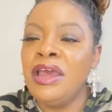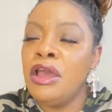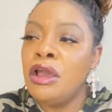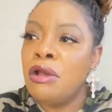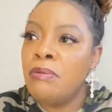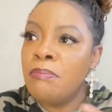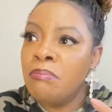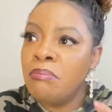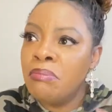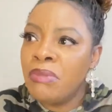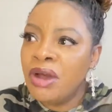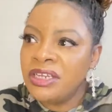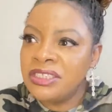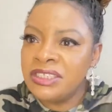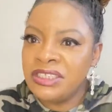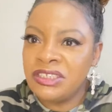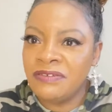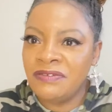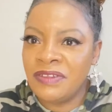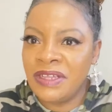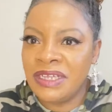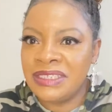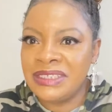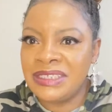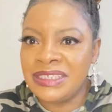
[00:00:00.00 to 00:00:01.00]
Most
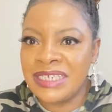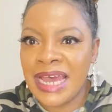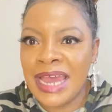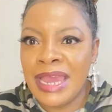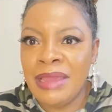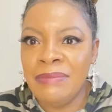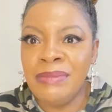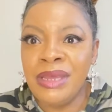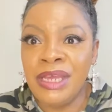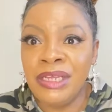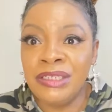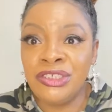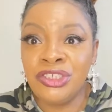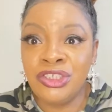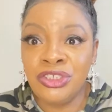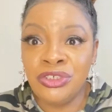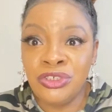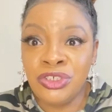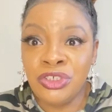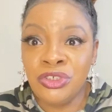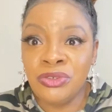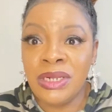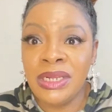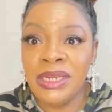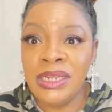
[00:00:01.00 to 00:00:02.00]
of the time, it's
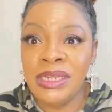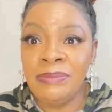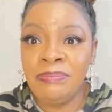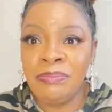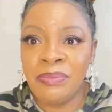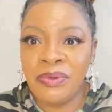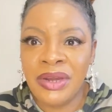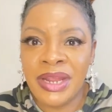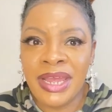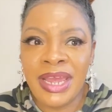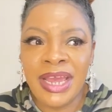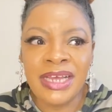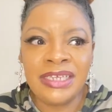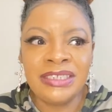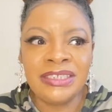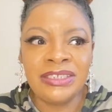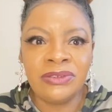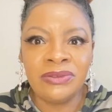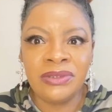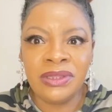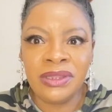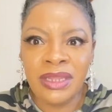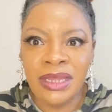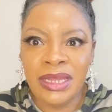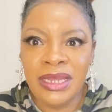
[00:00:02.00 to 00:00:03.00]
usually prayers
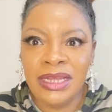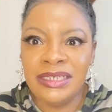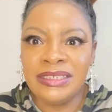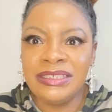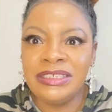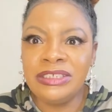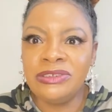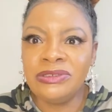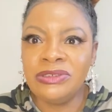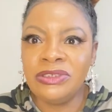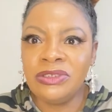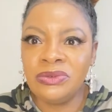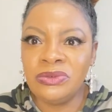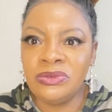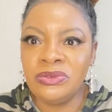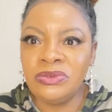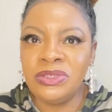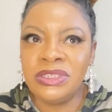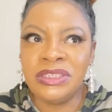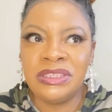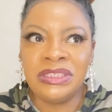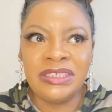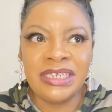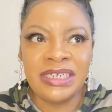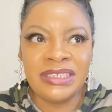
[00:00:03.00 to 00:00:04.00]
or things to
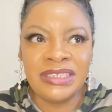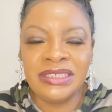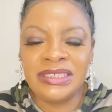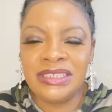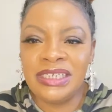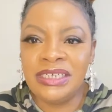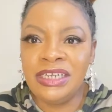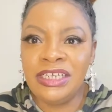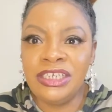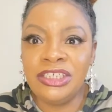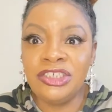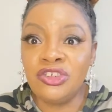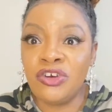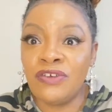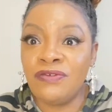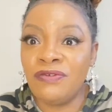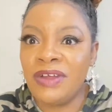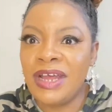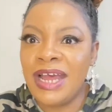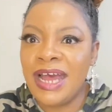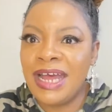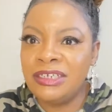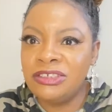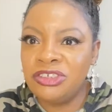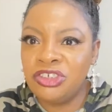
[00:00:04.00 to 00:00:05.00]
do, destinies of
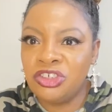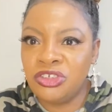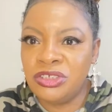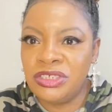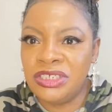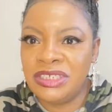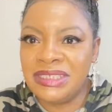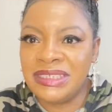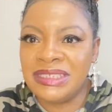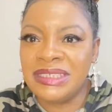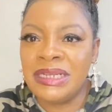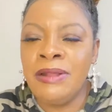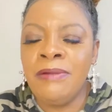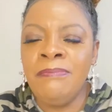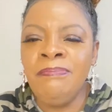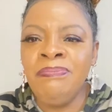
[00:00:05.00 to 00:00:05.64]
countries,